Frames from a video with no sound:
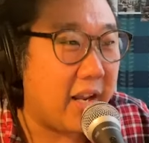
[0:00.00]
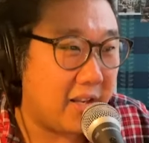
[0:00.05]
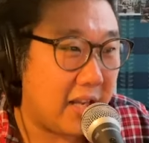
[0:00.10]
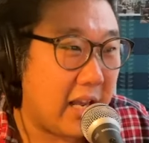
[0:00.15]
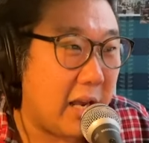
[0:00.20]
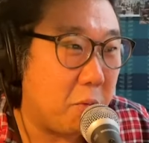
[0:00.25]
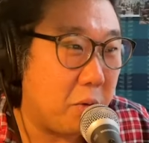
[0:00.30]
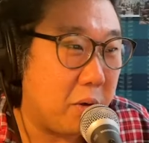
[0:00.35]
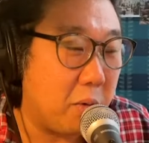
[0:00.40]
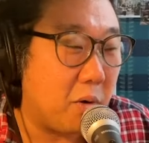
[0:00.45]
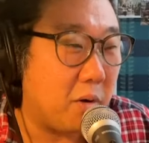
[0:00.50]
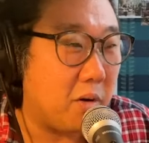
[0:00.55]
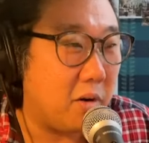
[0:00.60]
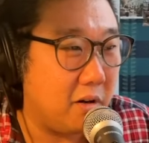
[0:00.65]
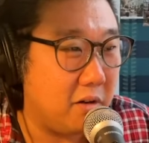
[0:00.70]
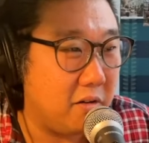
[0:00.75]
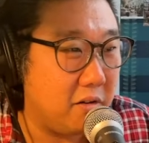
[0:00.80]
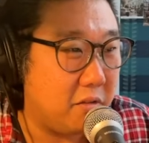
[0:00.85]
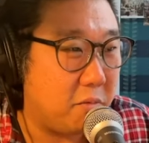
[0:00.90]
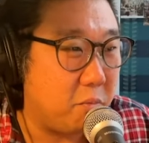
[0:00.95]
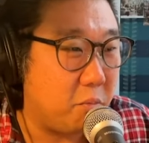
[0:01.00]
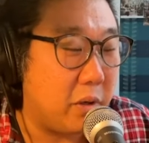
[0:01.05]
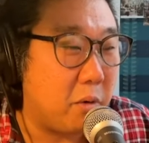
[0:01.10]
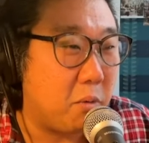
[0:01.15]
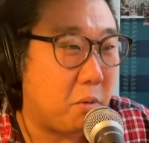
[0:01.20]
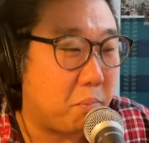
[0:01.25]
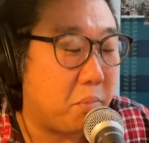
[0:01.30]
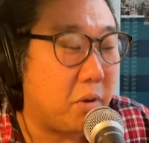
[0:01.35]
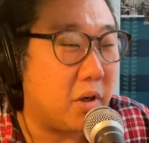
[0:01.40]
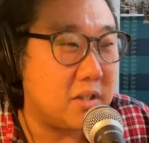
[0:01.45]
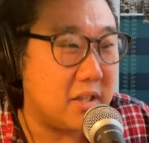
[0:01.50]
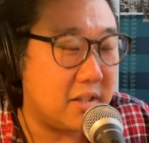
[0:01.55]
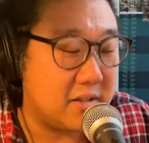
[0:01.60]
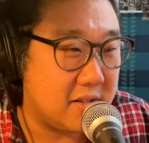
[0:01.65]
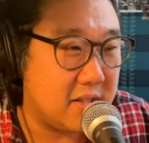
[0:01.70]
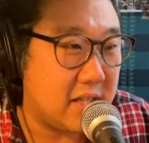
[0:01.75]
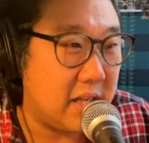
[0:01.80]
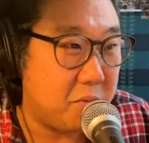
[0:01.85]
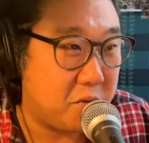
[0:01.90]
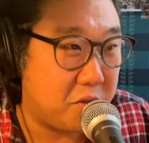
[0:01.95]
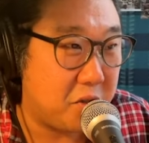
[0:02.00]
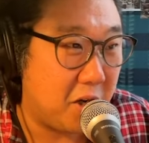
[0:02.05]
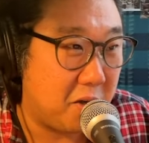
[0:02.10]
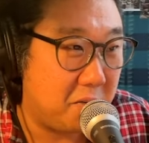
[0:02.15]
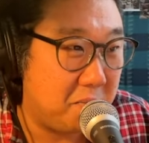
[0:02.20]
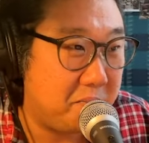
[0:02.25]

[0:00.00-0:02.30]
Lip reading: Yeah, we were booked on the same show.